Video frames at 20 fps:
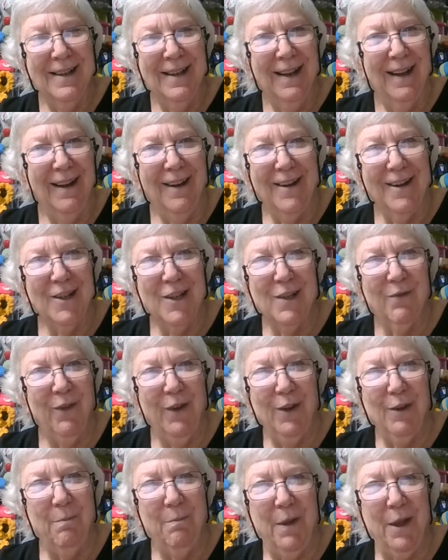I always feel
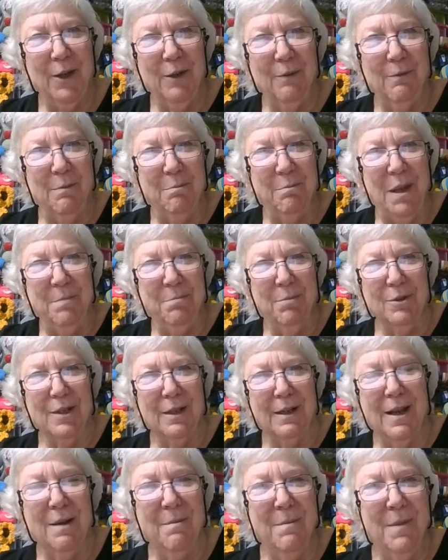better when people
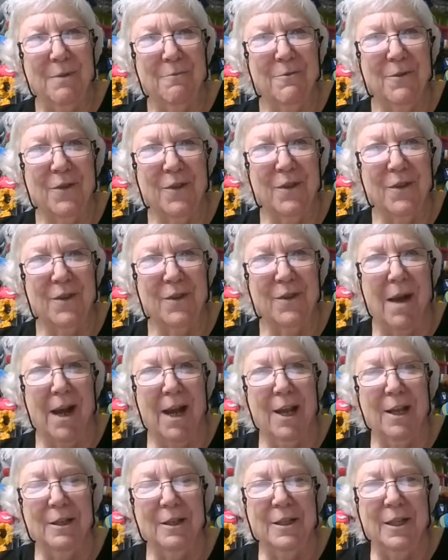come in with a
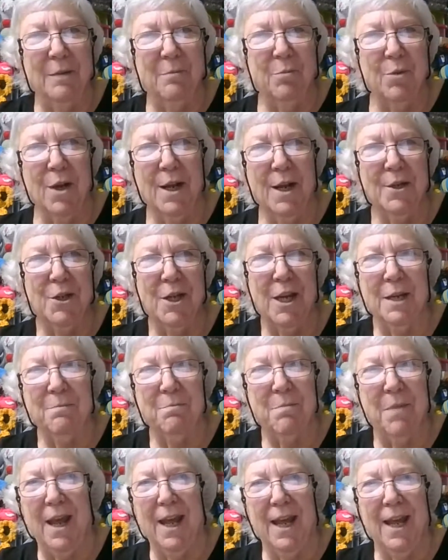smile and a project
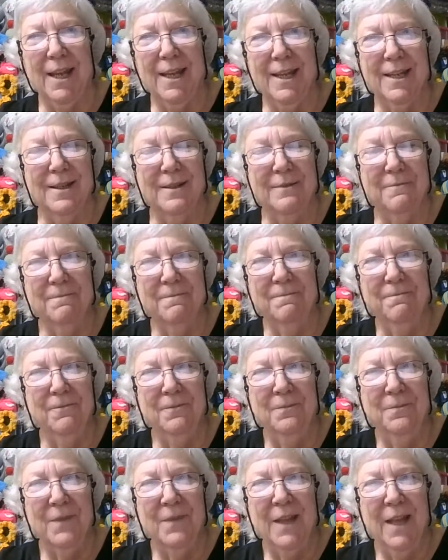bag and
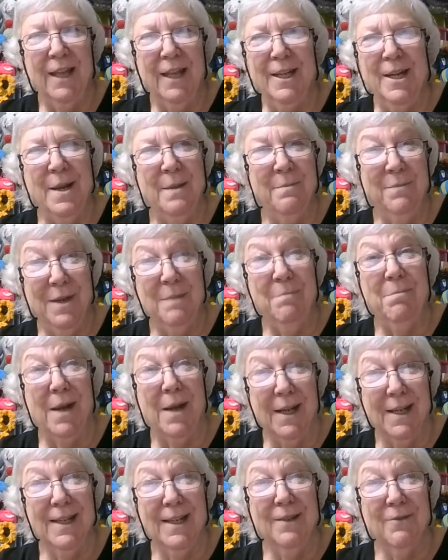an empty
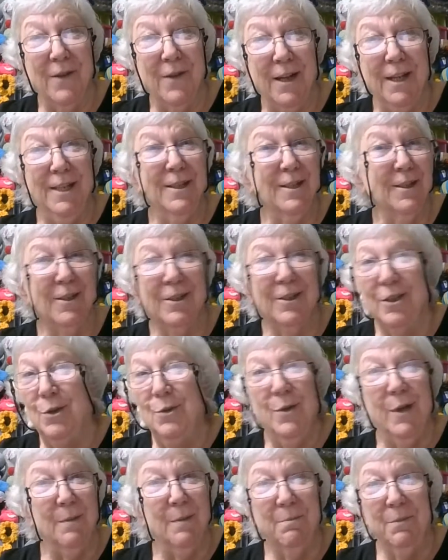bucket ready to
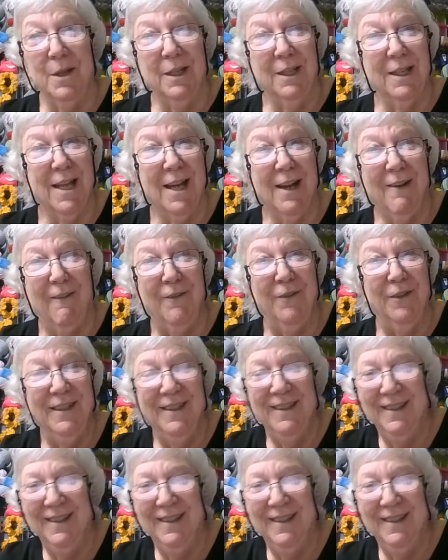soak up the love.